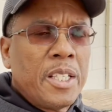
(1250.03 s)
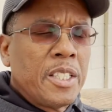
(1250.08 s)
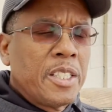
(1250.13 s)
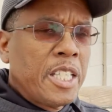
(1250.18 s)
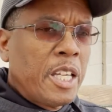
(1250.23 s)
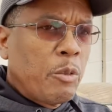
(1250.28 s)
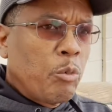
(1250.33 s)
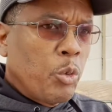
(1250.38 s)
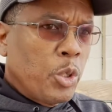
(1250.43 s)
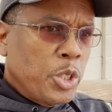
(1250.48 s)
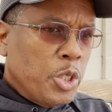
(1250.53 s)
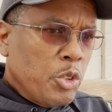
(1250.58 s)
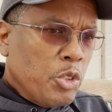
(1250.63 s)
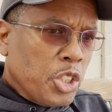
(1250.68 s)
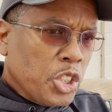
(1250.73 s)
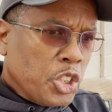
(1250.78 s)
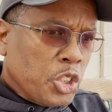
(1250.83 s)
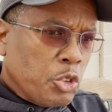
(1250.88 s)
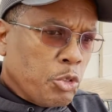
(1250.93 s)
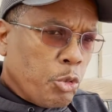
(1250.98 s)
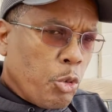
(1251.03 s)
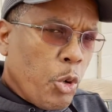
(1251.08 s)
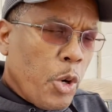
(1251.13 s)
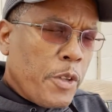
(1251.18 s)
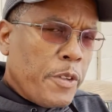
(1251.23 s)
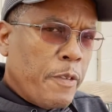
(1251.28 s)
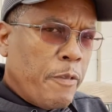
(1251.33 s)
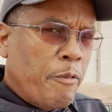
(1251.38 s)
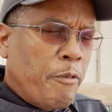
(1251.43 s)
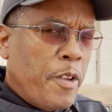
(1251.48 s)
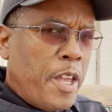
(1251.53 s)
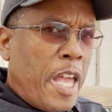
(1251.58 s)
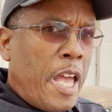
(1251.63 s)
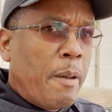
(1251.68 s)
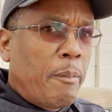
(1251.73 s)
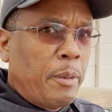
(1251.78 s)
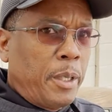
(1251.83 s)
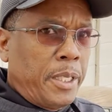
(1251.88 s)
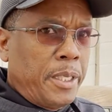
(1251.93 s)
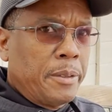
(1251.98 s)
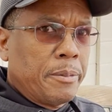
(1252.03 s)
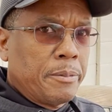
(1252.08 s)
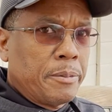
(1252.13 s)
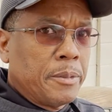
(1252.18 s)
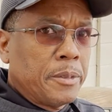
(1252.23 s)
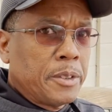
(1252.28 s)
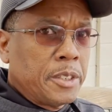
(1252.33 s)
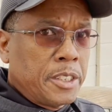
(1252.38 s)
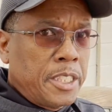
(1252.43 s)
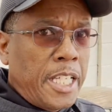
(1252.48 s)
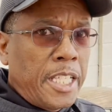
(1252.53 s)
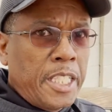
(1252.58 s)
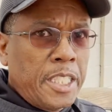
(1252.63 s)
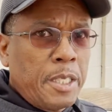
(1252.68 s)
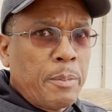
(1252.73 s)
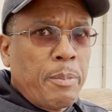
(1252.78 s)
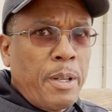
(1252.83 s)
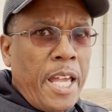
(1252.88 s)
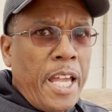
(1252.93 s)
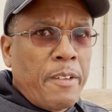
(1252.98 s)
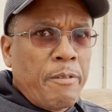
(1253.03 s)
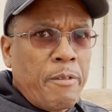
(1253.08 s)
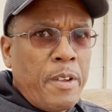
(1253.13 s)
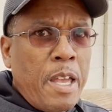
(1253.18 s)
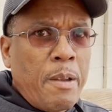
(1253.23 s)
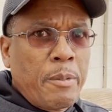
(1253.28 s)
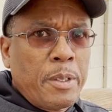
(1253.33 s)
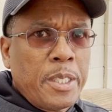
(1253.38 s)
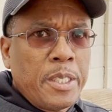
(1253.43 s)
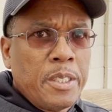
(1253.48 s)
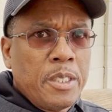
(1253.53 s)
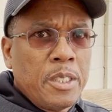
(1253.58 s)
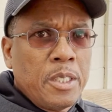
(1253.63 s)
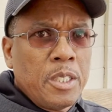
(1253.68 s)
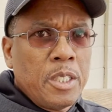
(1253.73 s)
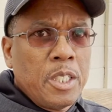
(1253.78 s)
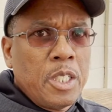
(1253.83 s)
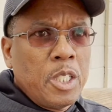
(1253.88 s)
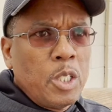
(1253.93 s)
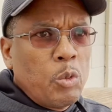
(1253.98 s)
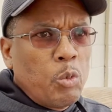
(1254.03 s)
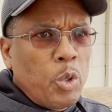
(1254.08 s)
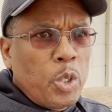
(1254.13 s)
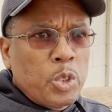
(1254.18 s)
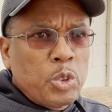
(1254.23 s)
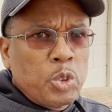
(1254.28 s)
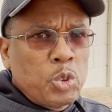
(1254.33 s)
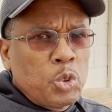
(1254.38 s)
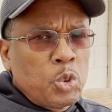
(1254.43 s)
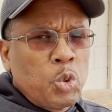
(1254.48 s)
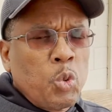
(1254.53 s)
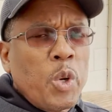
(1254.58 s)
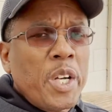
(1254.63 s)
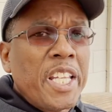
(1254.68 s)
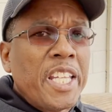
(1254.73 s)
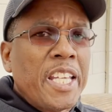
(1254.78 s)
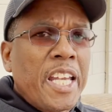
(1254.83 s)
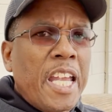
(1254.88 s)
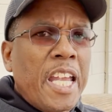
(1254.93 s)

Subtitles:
that when you destroy the family, it's like in the black family, where only